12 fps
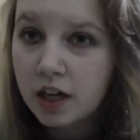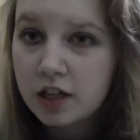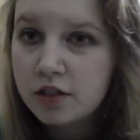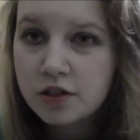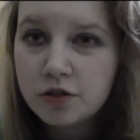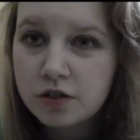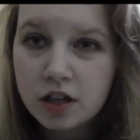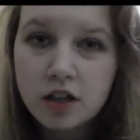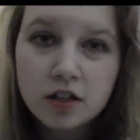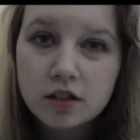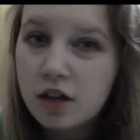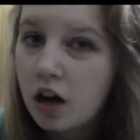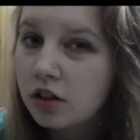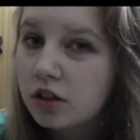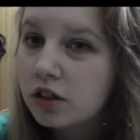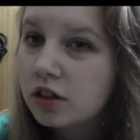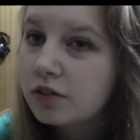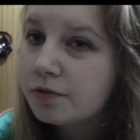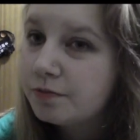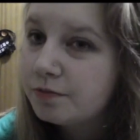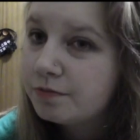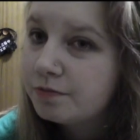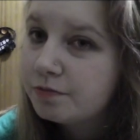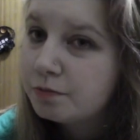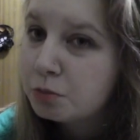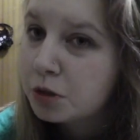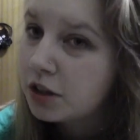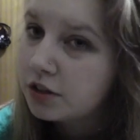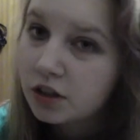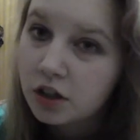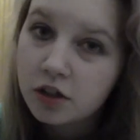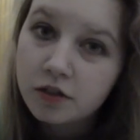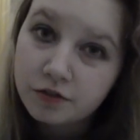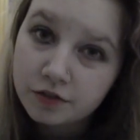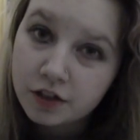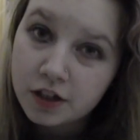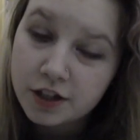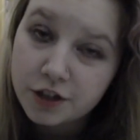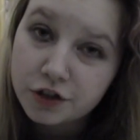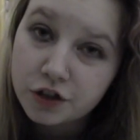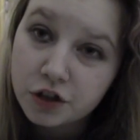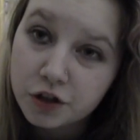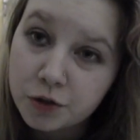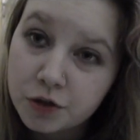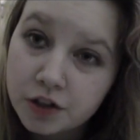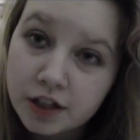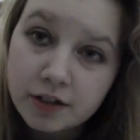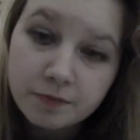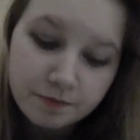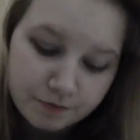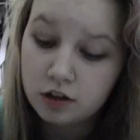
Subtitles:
I just use a color preserve conditioner usually.